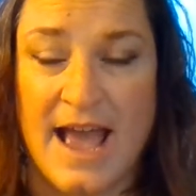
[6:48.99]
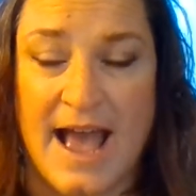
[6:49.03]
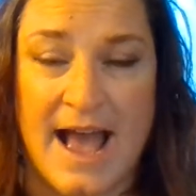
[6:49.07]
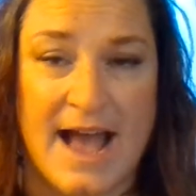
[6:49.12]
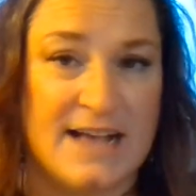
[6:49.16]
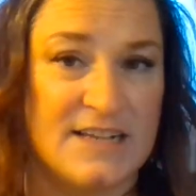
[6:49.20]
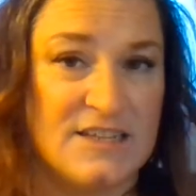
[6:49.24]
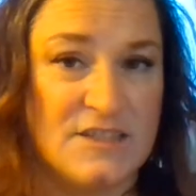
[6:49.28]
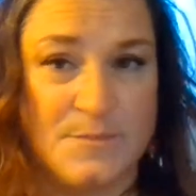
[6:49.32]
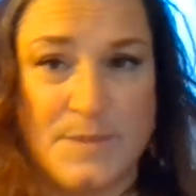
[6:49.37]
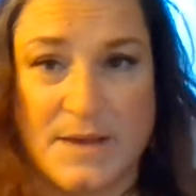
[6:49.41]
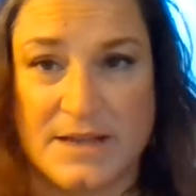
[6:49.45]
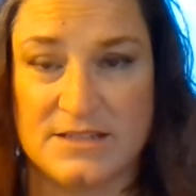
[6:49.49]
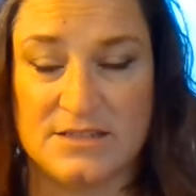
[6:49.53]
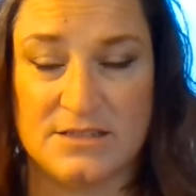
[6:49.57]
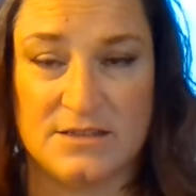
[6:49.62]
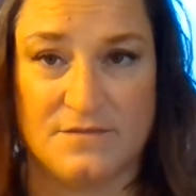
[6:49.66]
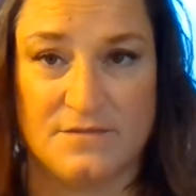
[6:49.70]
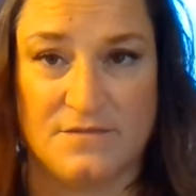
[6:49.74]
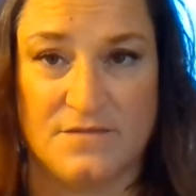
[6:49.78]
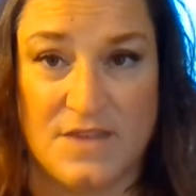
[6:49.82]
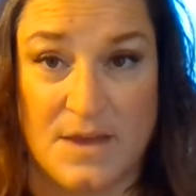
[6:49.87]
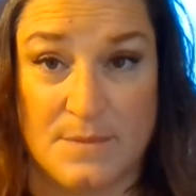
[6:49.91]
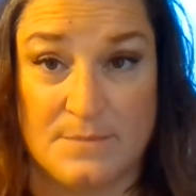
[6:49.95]
aspects
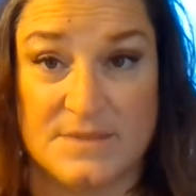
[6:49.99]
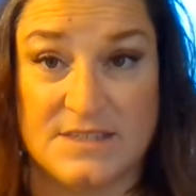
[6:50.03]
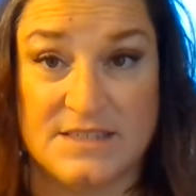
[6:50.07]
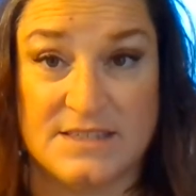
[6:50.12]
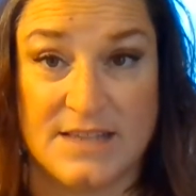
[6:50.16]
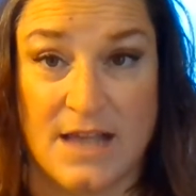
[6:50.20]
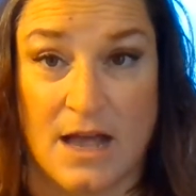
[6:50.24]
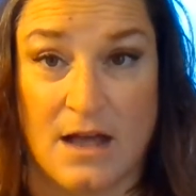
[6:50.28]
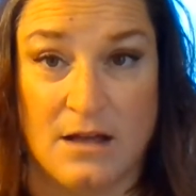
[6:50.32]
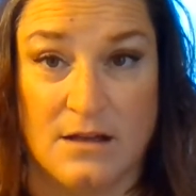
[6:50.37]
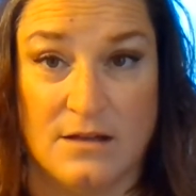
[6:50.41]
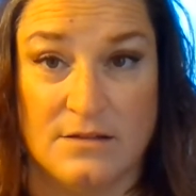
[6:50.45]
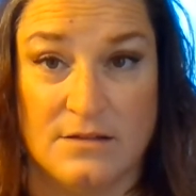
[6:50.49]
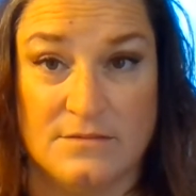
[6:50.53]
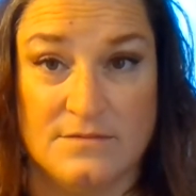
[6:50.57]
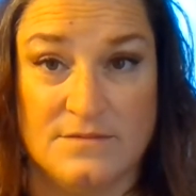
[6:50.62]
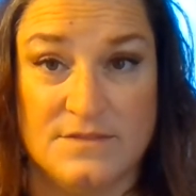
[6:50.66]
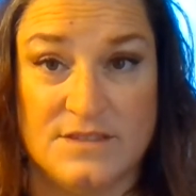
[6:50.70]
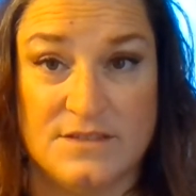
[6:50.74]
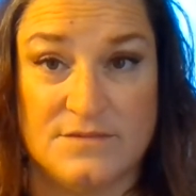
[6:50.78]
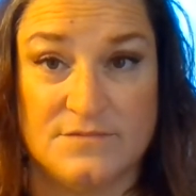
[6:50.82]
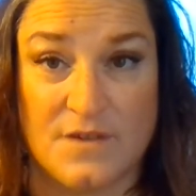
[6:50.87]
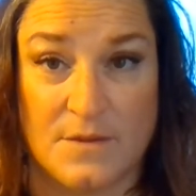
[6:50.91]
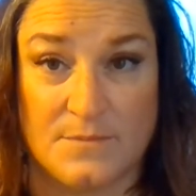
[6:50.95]
of
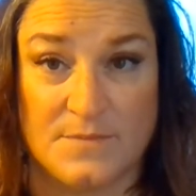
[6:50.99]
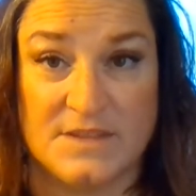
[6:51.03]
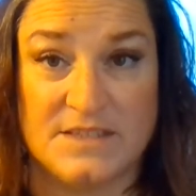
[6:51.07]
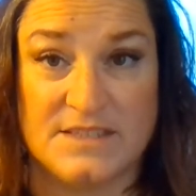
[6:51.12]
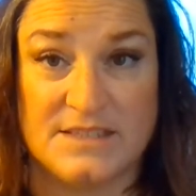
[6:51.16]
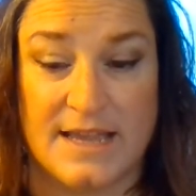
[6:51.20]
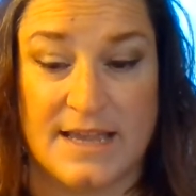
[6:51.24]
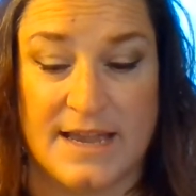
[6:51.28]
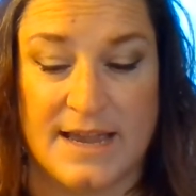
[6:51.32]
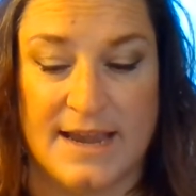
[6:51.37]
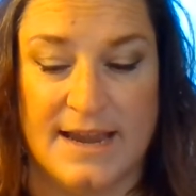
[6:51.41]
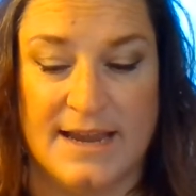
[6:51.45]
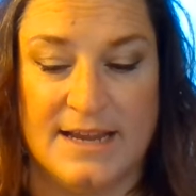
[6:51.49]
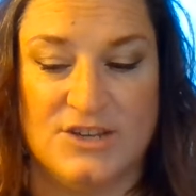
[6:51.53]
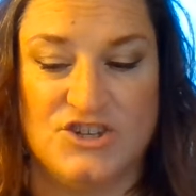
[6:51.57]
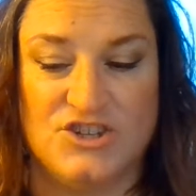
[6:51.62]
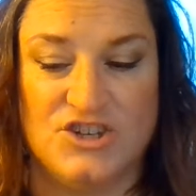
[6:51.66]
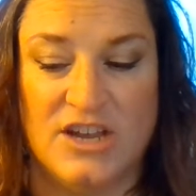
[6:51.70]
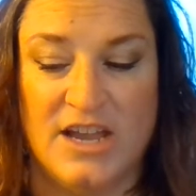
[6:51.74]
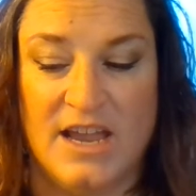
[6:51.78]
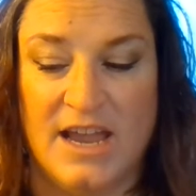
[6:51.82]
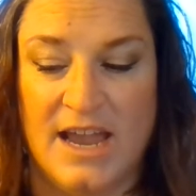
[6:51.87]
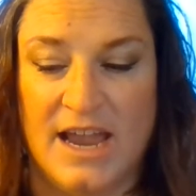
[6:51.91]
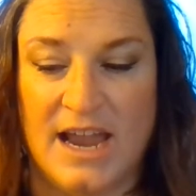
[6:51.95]
themselves from the stage,